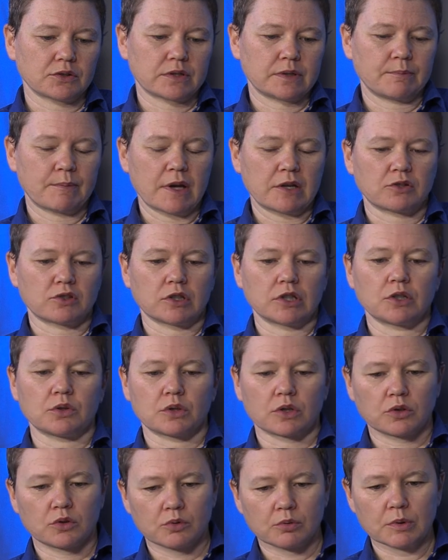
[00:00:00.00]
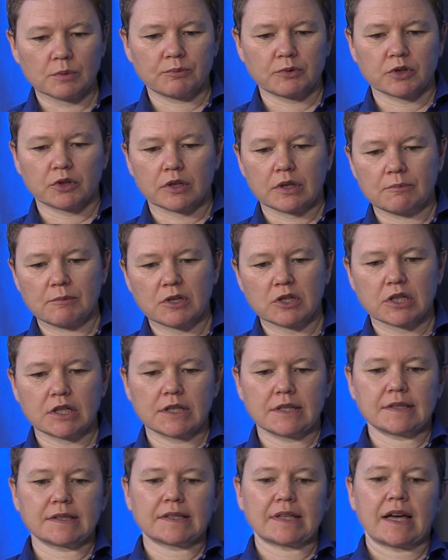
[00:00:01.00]
or especially, or groups or
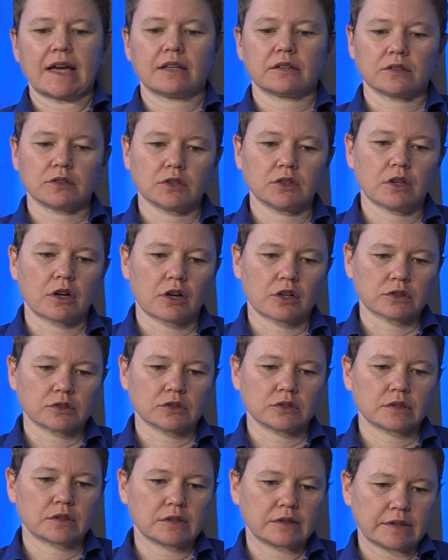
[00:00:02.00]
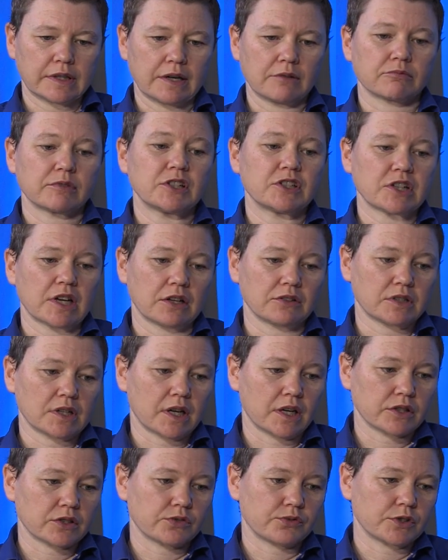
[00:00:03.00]
commissions that reach out to
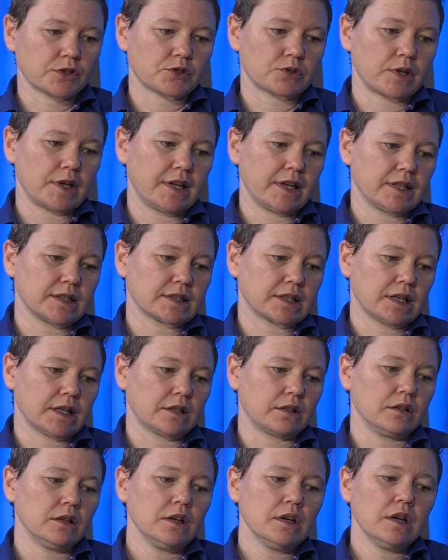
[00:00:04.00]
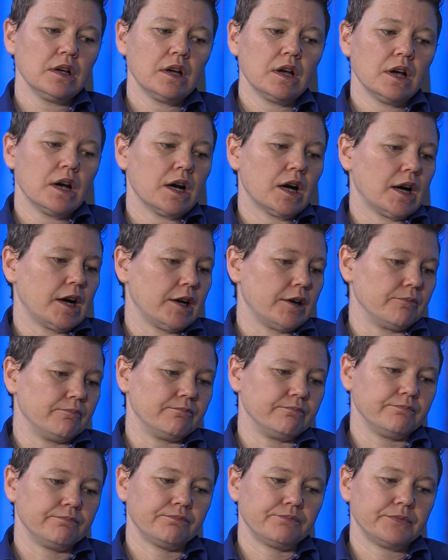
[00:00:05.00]
us for trainings on
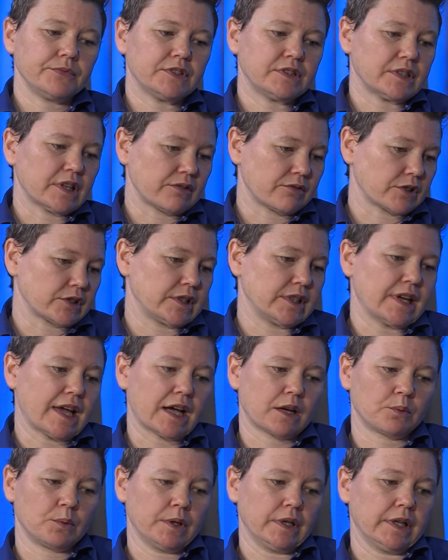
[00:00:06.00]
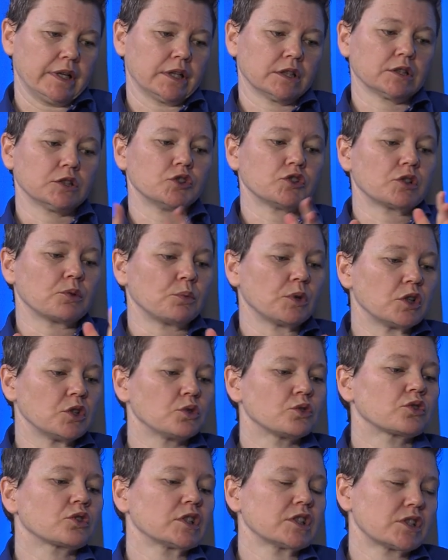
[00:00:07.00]
diversity, equity, and inclusion, we
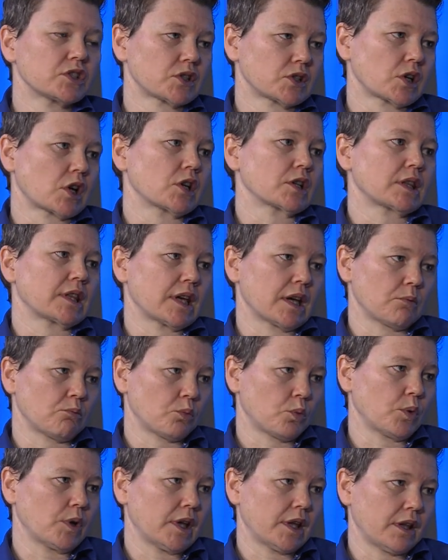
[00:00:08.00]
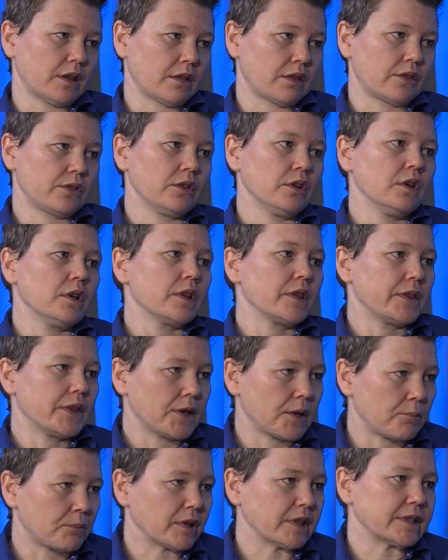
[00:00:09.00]
usually start them with
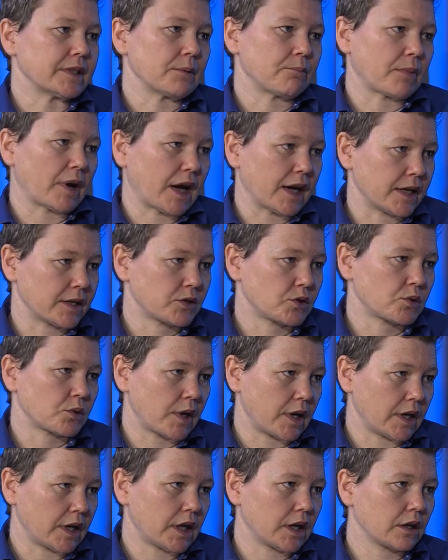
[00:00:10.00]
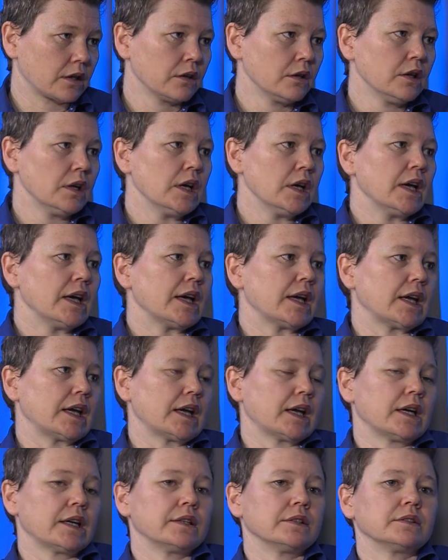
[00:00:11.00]
the implicit bias training.
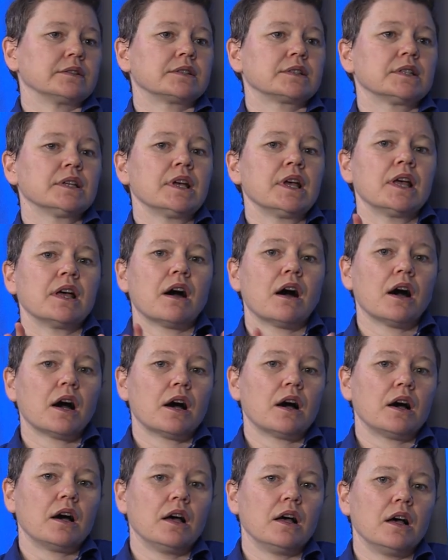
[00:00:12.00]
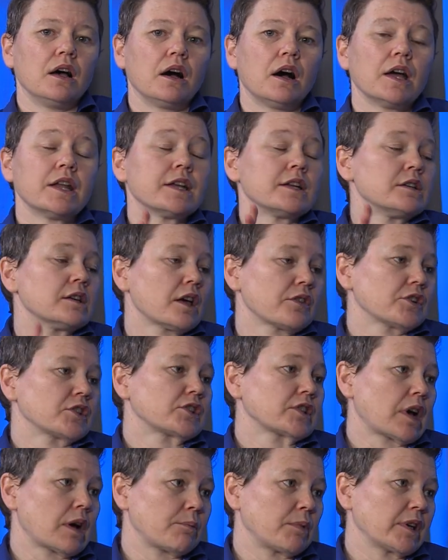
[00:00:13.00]
And another
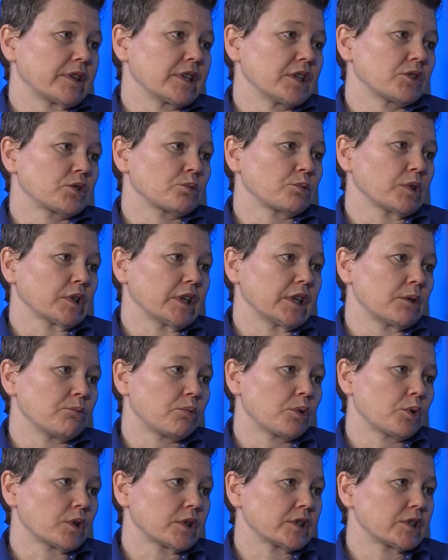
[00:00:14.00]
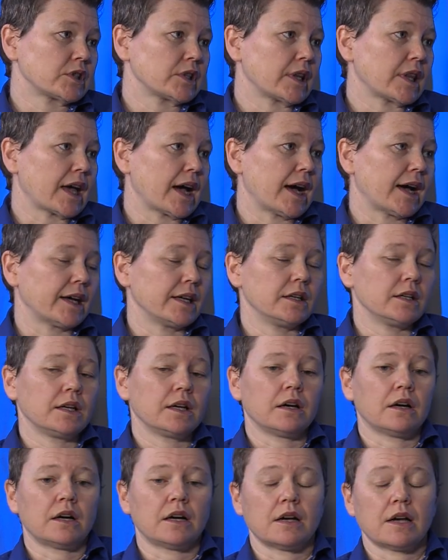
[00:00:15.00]
topic that's really important to that,
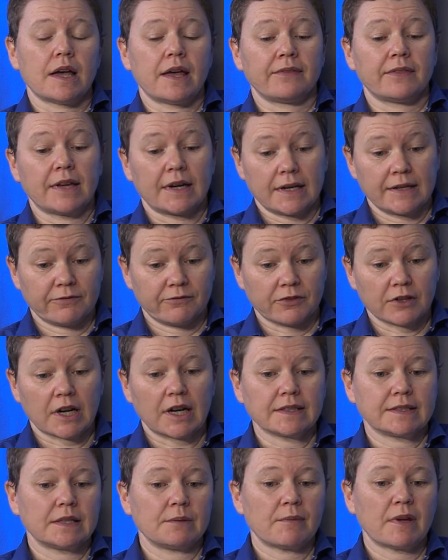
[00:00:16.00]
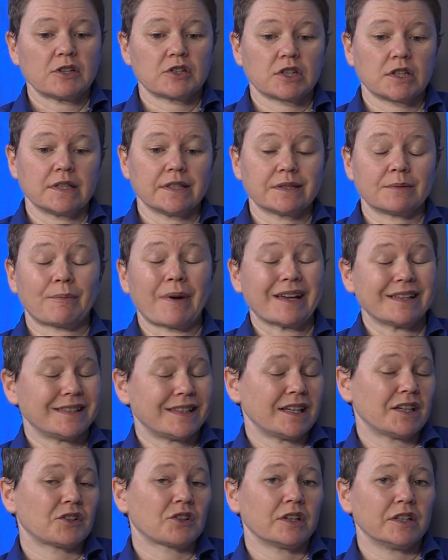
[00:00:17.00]
and that I forgot to mention, is
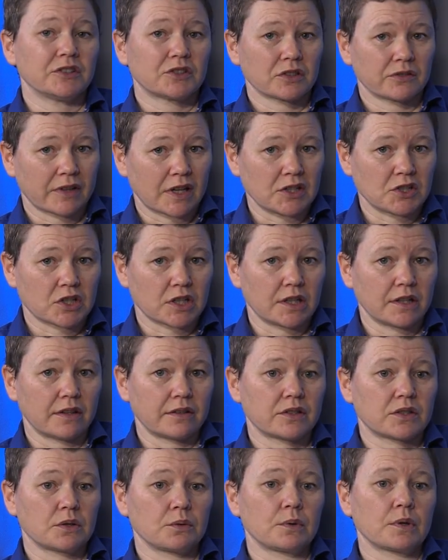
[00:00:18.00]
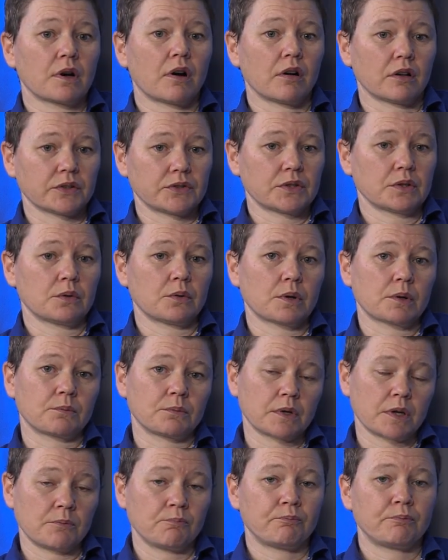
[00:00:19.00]
bystander intervention. So we also are
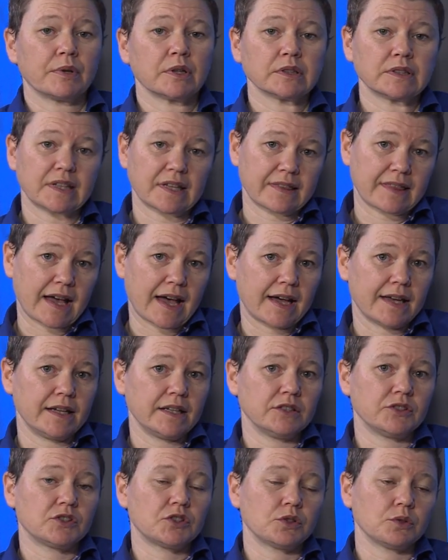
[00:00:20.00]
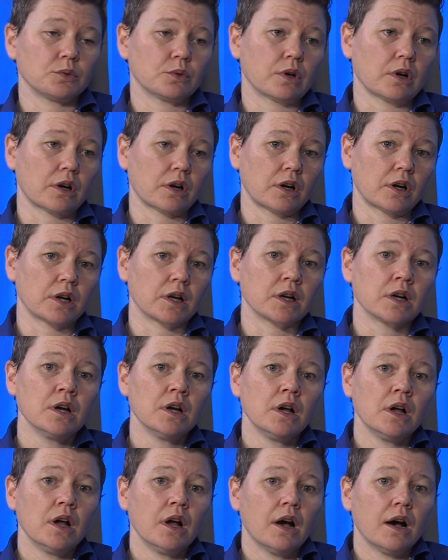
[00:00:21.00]
building that into our
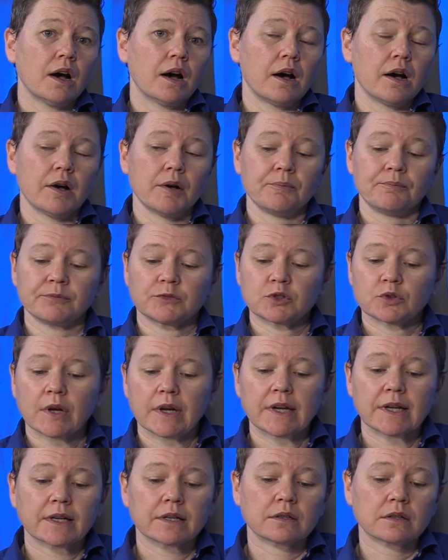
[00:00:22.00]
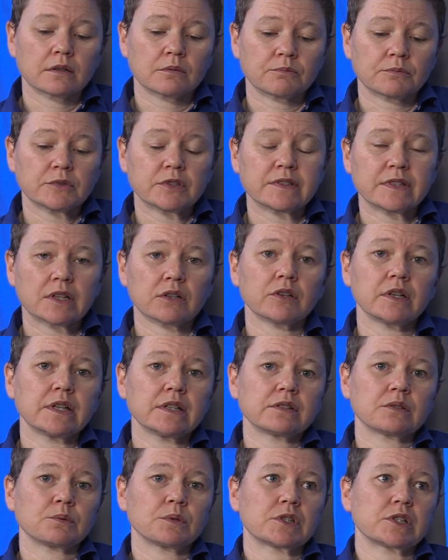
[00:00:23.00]
training
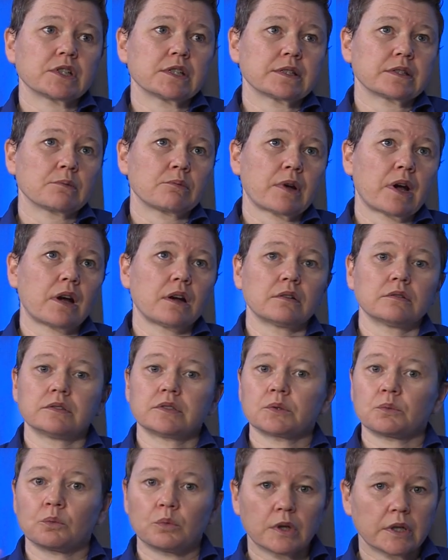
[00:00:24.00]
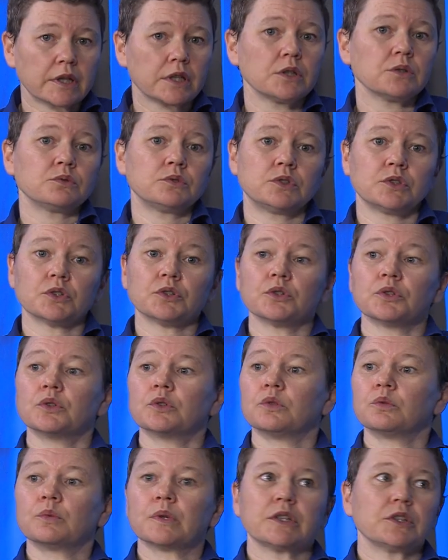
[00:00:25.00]
series, which is around what do you
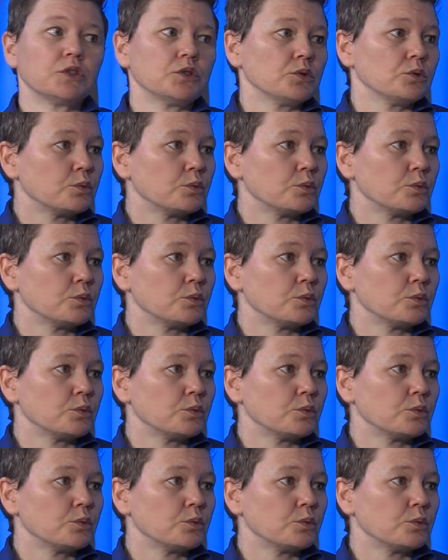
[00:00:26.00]
do when you